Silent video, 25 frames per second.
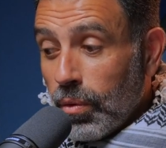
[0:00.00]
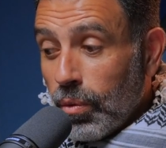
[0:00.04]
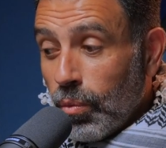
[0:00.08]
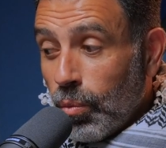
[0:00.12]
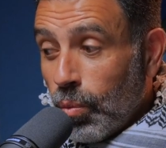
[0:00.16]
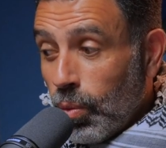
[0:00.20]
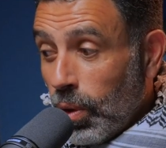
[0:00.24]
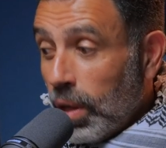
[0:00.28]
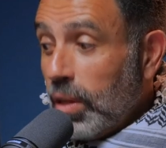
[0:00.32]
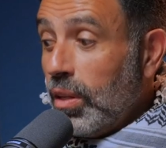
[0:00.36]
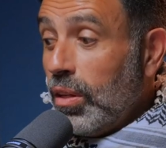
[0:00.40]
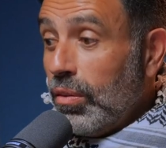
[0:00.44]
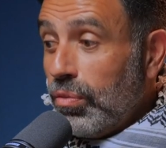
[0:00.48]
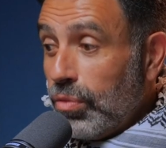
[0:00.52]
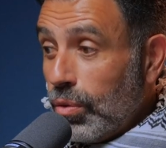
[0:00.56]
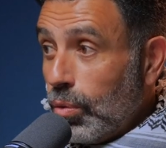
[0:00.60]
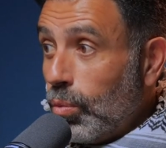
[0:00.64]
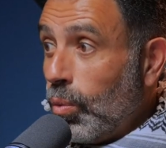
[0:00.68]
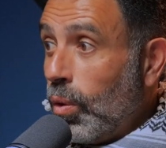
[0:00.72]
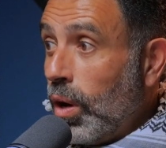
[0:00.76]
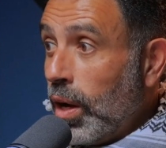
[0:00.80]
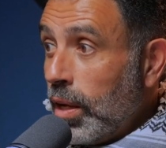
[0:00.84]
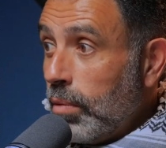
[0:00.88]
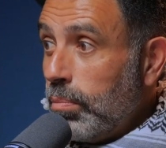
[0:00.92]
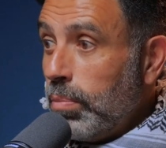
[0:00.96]
wonderful
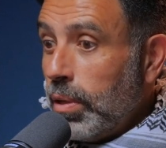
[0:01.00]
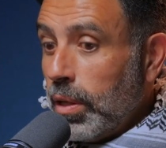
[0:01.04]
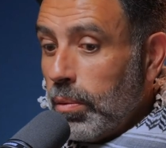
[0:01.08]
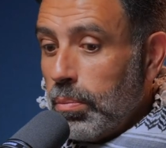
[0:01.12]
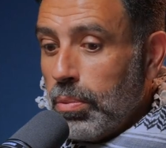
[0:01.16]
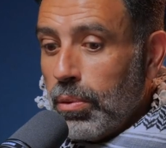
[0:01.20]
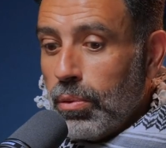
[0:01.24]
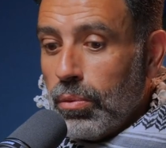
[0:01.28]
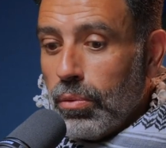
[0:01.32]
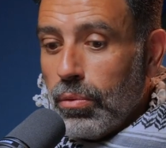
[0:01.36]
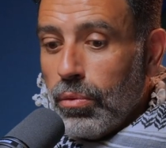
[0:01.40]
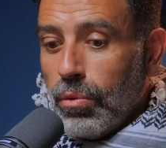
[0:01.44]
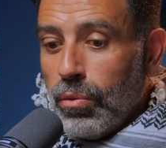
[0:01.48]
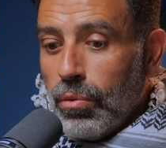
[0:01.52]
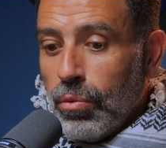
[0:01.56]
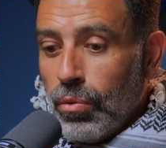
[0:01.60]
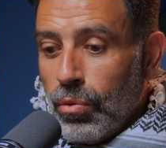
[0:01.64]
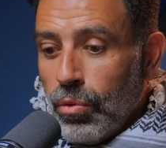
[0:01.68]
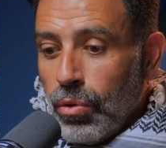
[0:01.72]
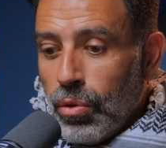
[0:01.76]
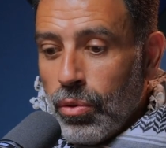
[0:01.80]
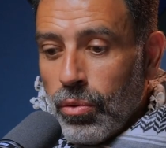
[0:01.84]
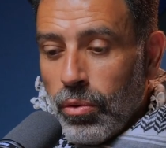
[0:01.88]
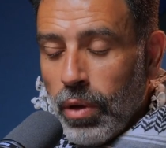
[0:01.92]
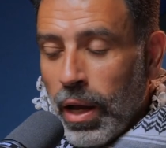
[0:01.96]
white people
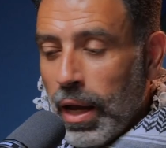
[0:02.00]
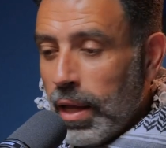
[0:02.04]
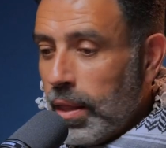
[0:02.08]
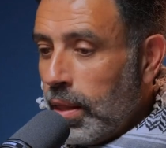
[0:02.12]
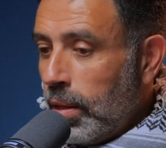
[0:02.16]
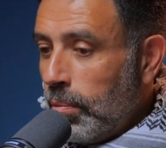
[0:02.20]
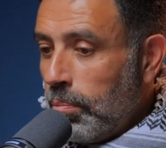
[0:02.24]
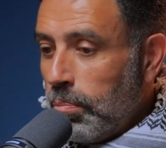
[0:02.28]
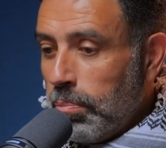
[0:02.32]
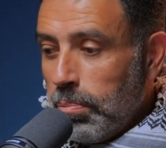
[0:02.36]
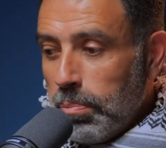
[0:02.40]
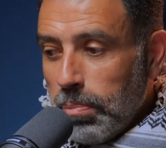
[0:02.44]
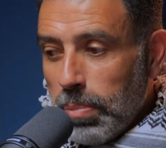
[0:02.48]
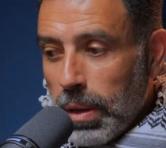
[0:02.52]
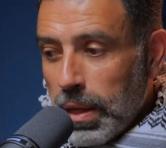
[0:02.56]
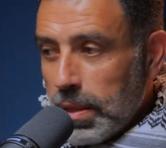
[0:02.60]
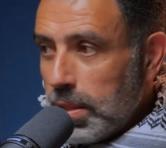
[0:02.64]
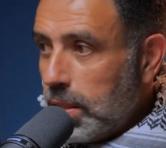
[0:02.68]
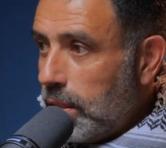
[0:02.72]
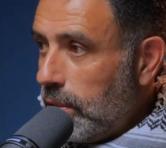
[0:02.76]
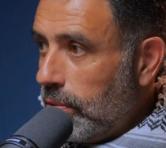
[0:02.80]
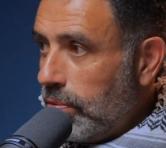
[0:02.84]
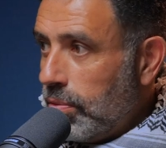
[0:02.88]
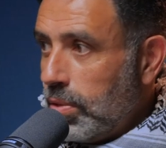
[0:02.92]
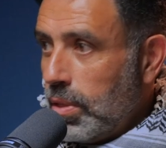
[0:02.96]
had the
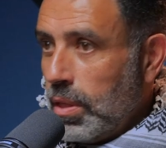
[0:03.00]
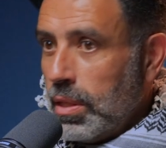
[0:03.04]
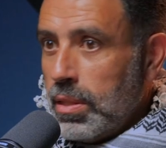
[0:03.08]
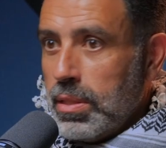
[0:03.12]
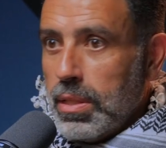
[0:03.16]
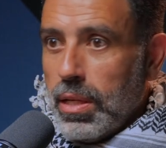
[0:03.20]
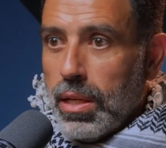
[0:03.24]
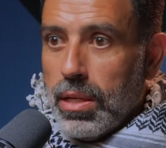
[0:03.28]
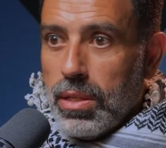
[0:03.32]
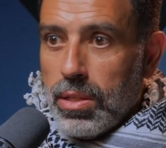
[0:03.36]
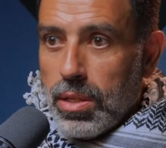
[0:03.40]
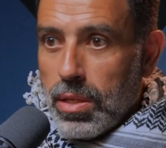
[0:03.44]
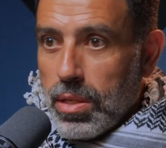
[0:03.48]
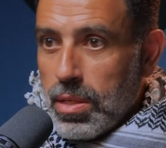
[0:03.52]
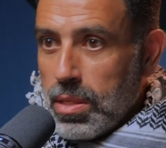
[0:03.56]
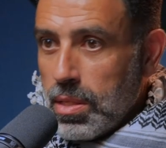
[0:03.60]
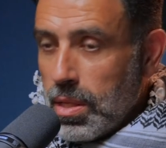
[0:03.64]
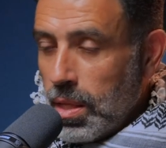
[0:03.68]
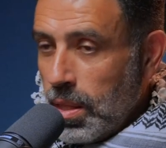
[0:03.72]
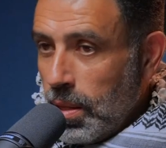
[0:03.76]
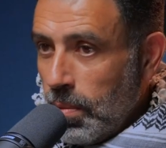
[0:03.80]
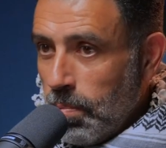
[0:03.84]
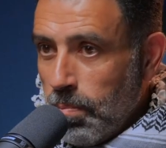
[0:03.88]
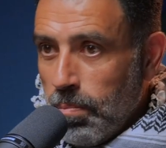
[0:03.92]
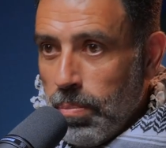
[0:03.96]
best of intentions
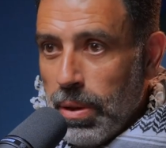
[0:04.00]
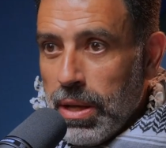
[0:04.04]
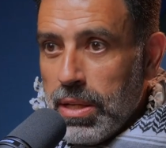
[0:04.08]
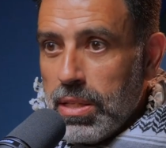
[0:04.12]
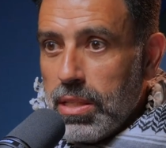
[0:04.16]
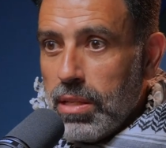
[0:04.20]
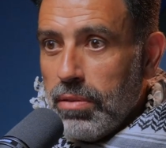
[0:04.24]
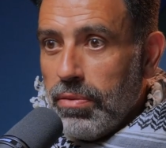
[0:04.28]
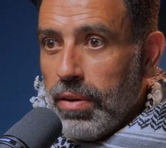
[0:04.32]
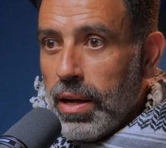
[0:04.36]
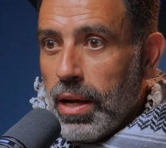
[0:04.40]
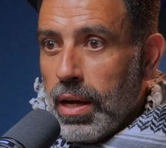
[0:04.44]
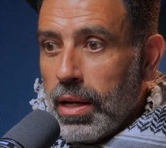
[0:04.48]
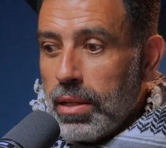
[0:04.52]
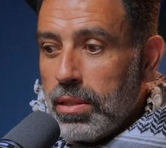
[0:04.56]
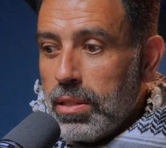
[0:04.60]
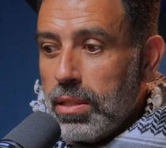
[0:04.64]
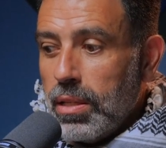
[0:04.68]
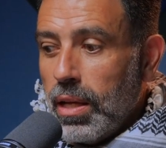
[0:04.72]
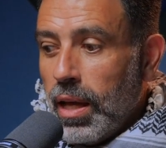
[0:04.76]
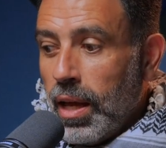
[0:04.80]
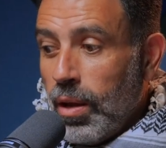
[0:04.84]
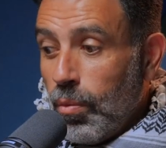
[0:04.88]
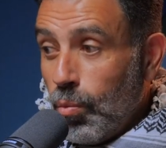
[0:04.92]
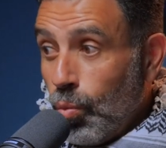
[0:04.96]
and the best of hearts,
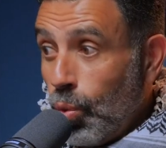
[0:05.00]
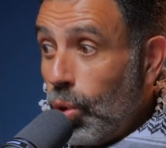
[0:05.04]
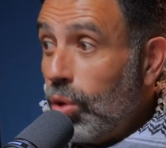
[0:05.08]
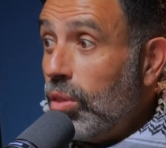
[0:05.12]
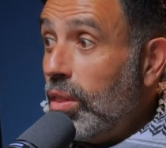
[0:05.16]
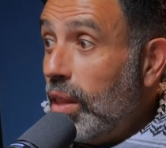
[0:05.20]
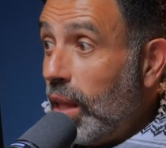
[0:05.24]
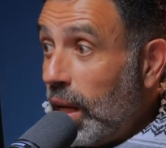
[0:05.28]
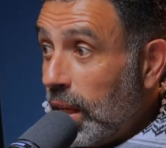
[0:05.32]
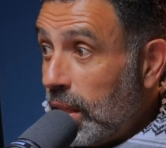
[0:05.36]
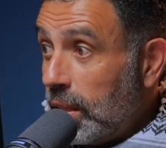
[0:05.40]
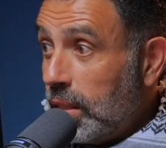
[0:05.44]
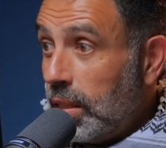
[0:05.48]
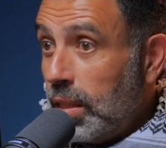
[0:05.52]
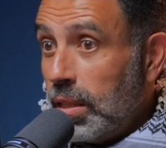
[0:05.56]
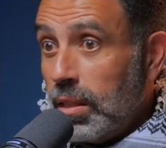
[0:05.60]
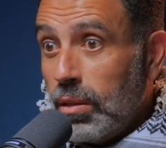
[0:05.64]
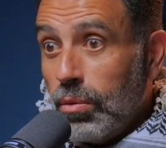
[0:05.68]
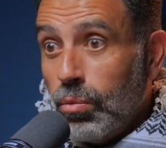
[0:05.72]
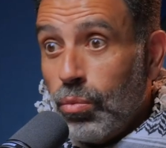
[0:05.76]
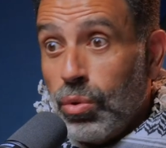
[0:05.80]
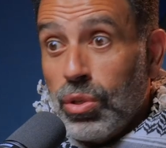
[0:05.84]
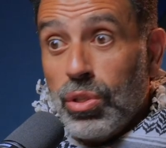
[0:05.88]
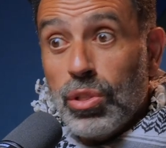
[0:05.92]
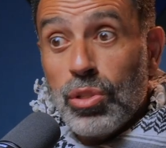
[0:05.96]
and what they
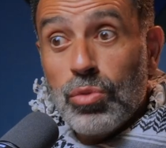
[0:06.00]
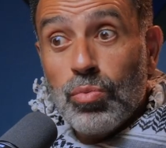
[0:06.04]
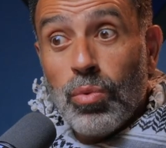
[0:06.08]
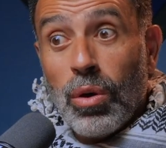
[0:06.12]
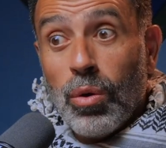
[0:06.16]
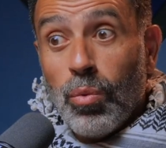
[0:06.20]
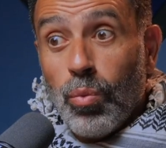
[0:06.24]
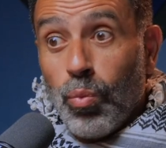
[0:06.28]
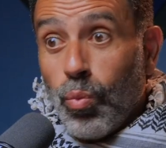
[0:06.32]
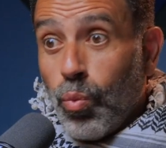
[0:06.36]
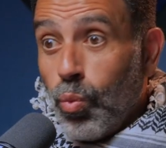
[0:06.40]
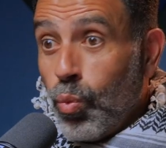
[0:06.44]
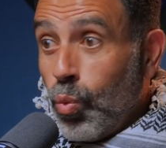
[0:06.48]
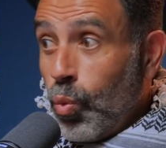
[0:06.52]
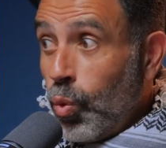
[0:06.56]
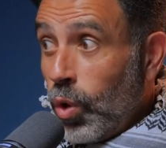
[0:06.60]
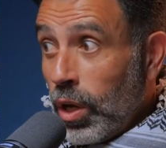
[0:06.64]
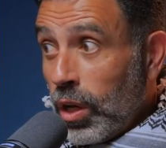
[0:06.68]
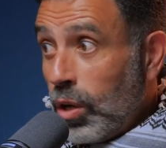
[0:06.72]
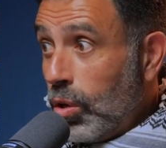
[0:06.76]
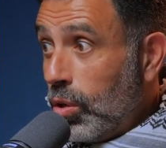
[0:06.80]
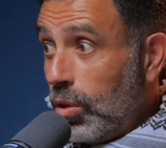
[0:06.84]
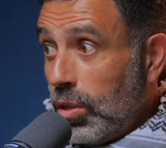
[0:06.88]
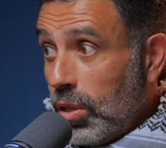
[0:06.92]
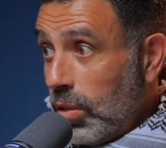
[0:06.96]
did, which is what we
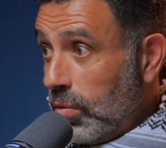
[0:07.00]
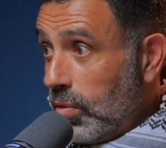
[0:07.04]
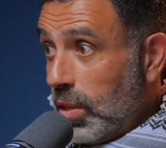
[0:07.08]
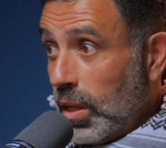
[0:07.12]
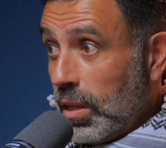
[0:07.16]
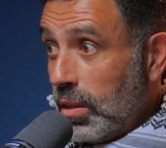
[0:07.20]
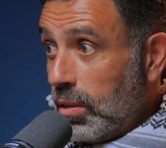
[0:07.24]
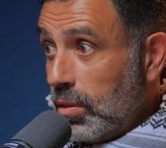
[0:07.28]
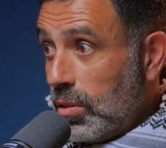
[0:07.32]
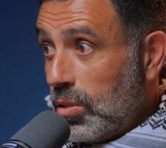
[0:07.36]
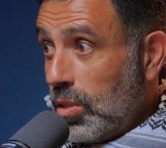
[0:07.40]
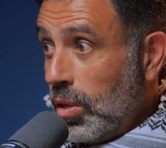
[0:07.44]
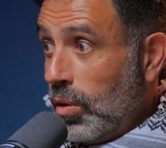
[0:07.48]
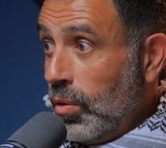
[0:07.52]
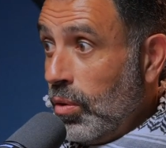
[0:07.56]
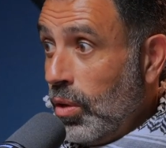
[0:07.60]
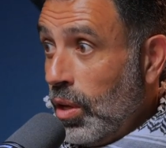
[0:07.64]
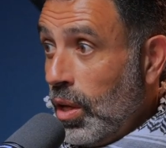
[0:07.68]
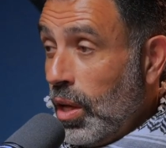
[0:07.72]
couldn't have done. So,